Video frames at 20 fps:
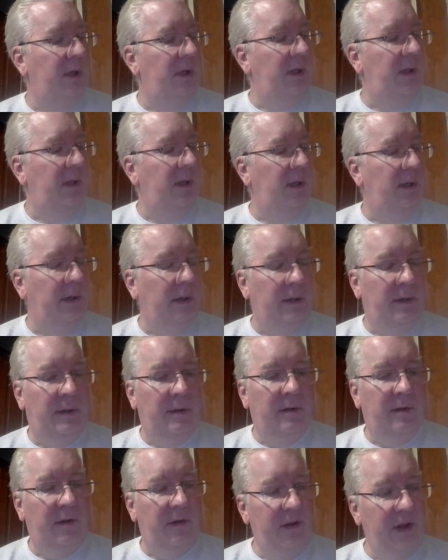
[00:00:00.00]
be
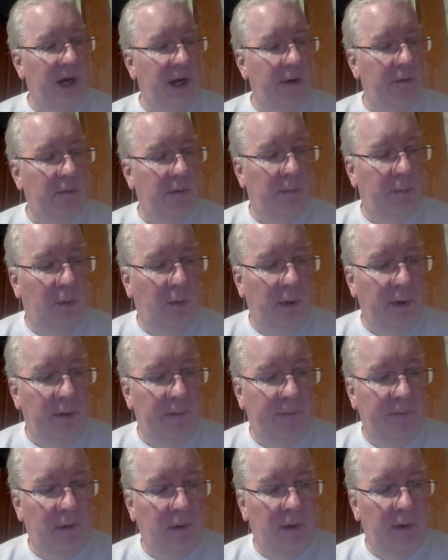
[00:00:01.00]
the sire
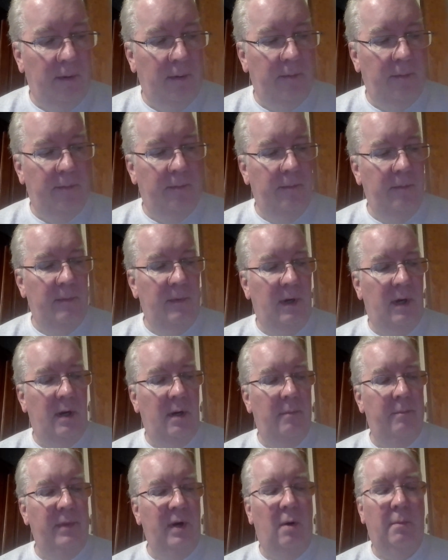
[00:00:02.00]
report for
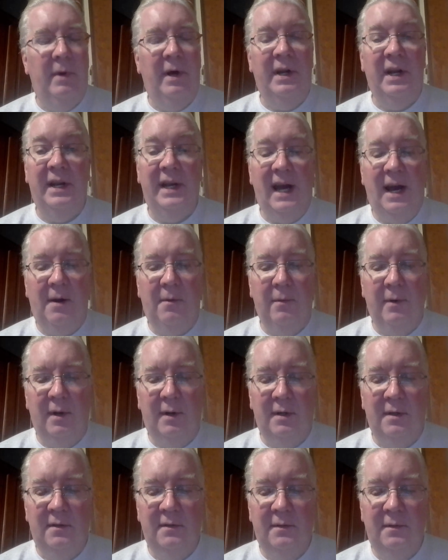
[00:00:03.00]
Belmont at
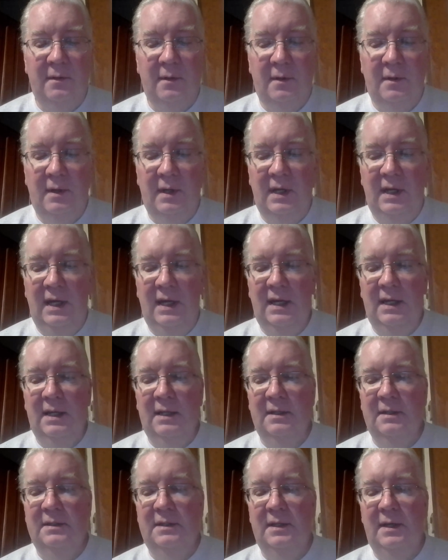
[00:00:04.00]
Aqueduct.
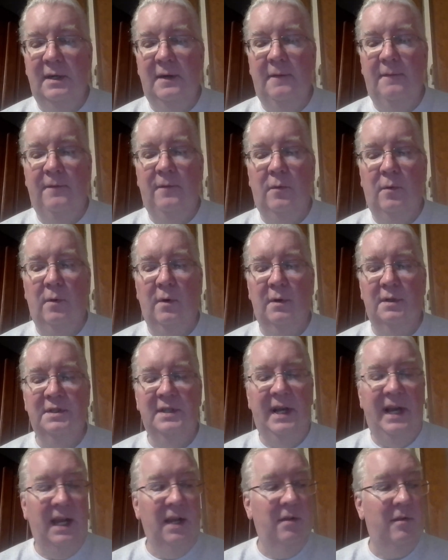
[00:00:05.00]
And for
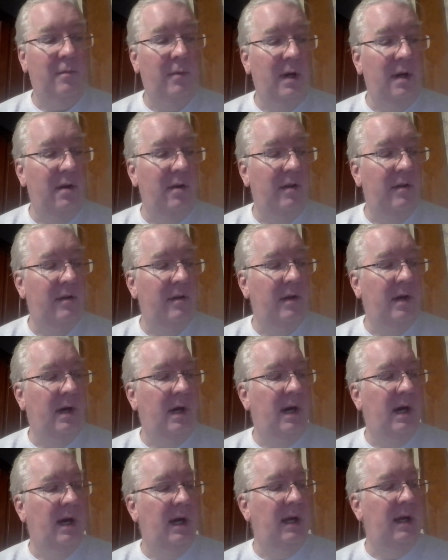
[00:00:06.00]
today's race,
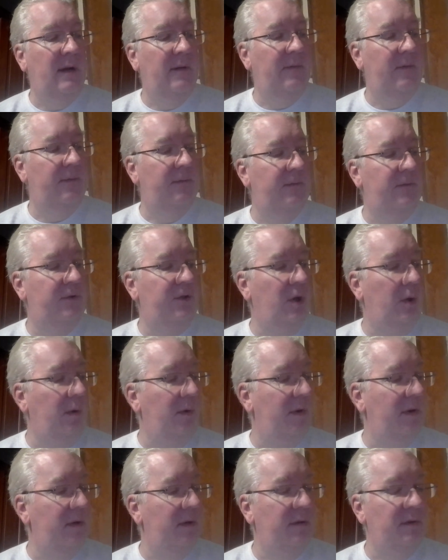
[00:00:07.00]
I have
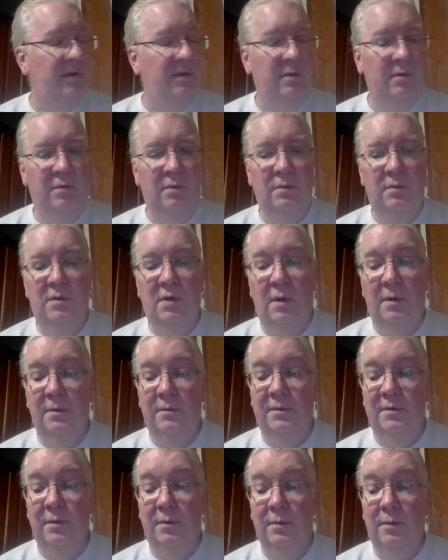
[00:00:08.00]
chosen to
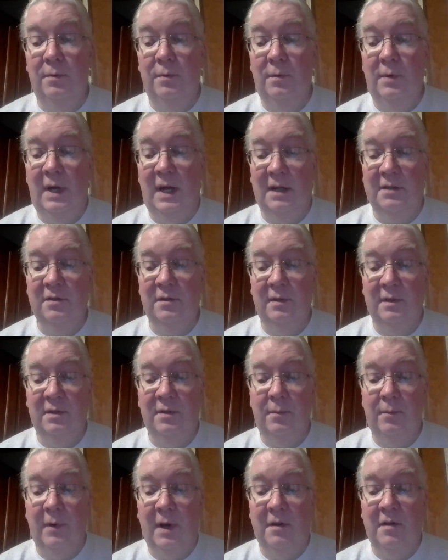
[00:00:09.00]
go to
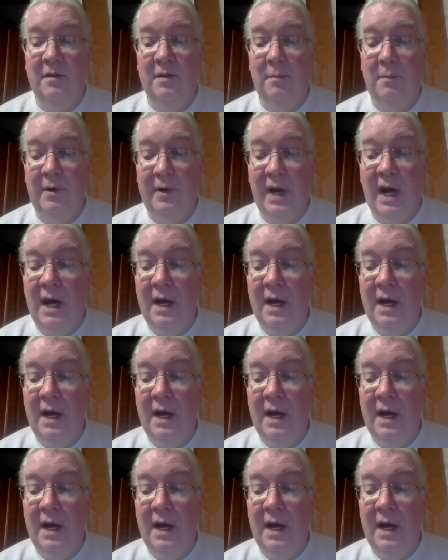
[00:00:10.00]
race number